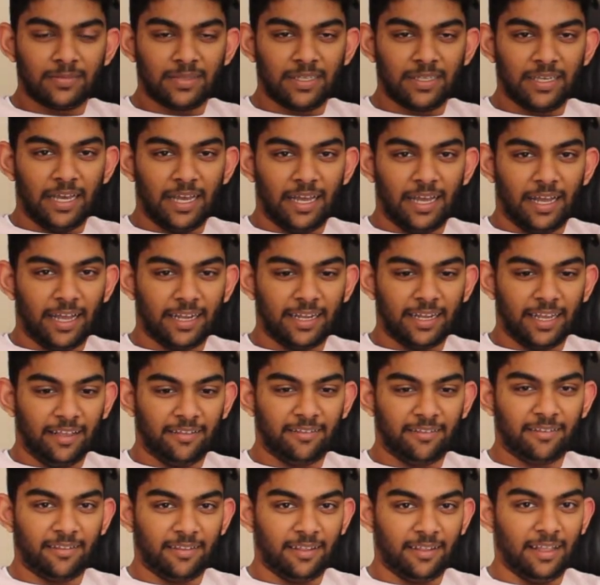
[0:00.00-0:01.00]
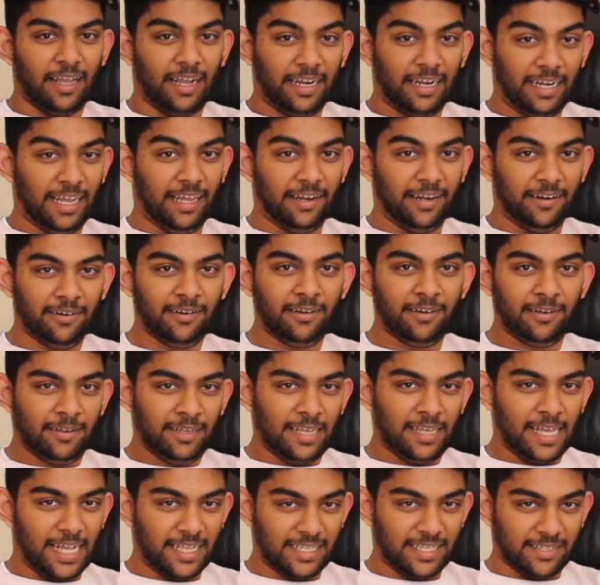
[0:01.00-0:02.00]
Yeah, I guess, again,
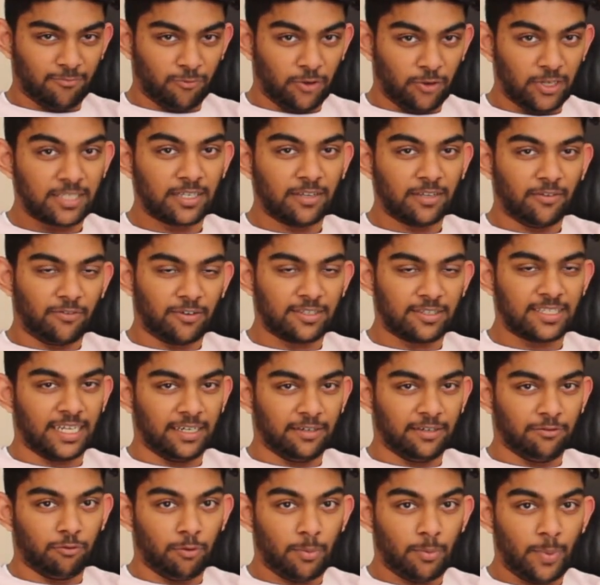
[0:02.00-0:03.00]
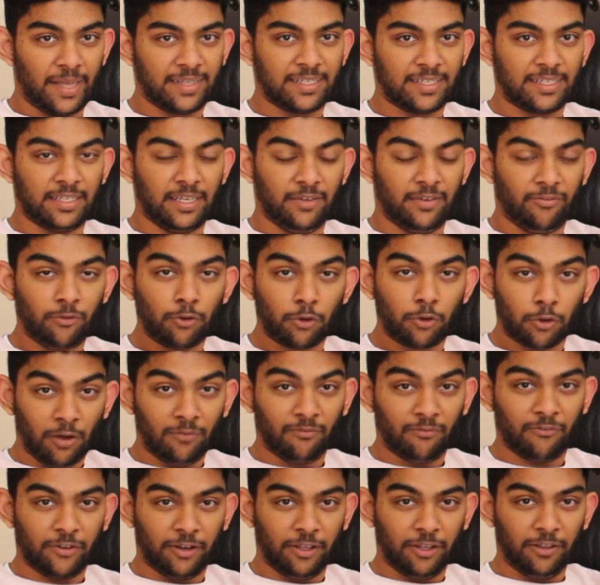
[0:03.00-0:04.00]
at the risk of sounding repetitive,
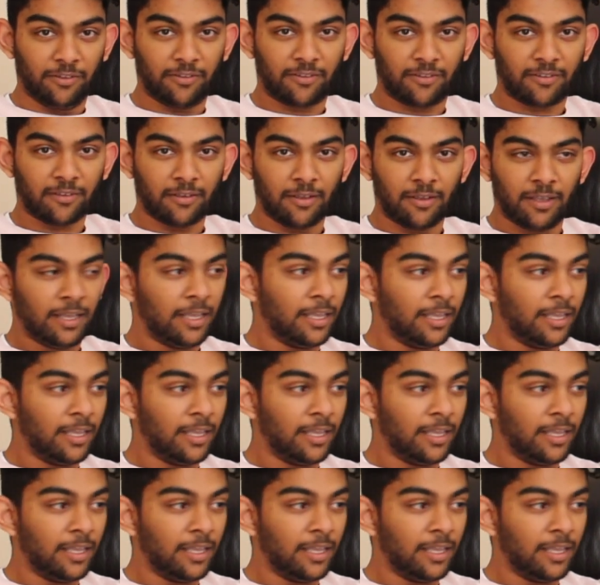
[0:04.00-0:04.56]
confidence.